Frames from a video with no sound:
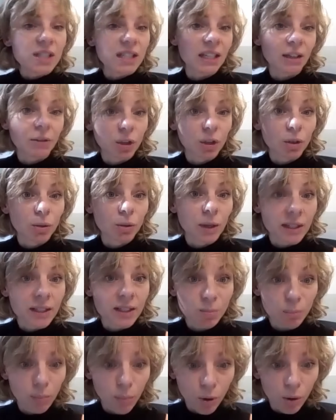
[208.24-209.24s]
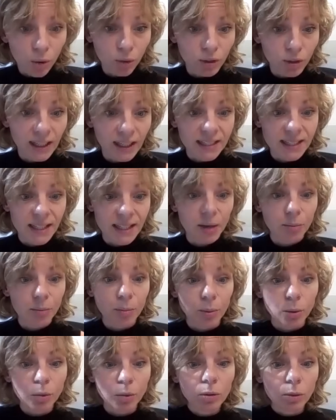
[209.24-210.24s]
Just to give you a small
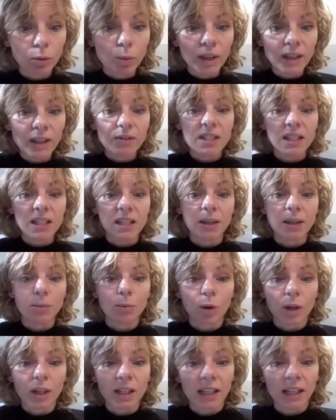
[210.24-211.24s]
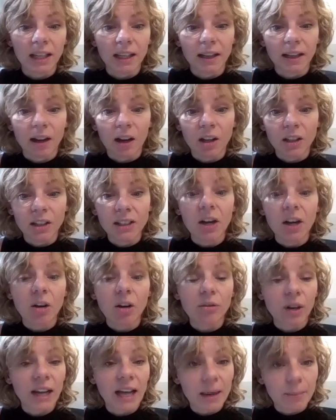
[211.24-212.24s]
example, we have a team working on a
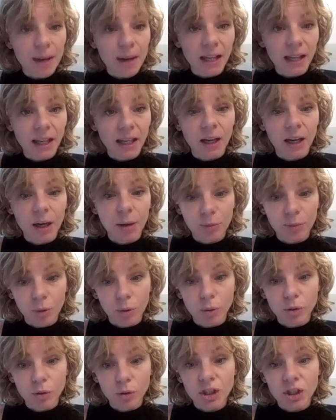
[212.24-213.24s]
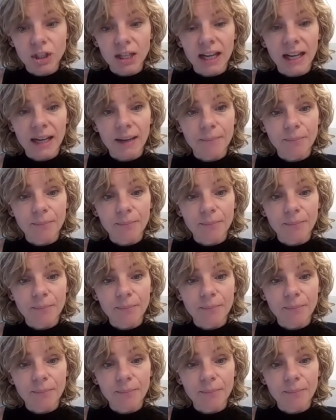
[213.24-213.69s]
novel ML approach